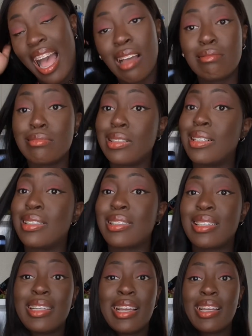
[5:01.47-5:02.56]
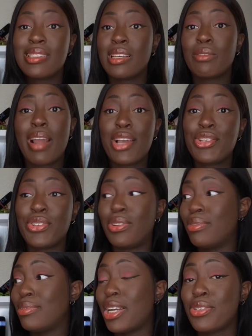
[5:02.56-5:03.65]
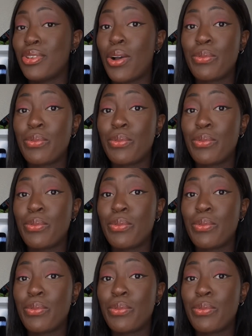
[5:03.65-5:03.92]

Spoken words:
Look, it's irrational. There's no